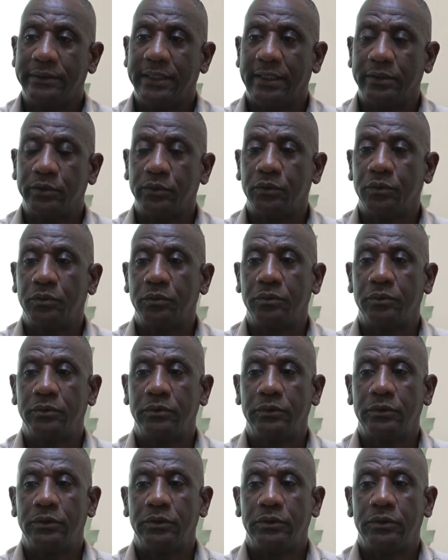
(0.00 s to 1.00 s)
tattoo,
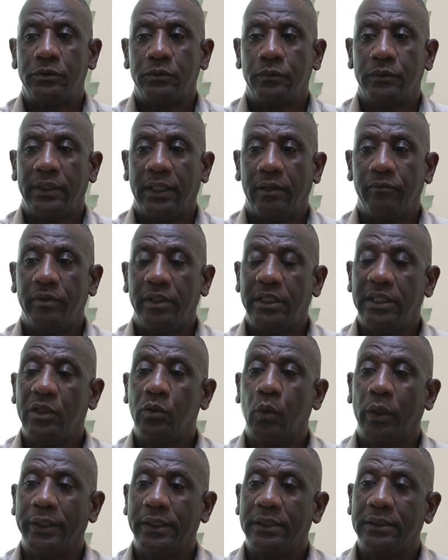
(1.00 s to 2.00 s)
we have the
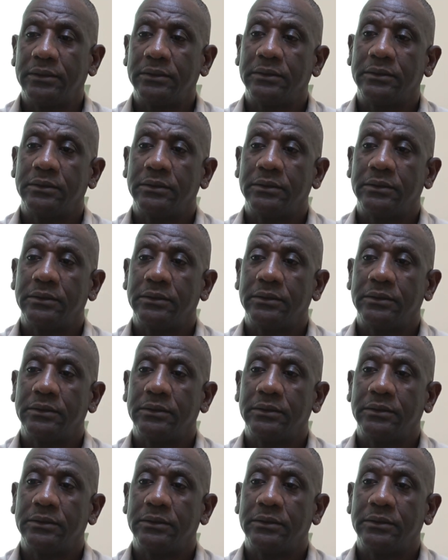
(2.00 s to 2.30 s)
iguana,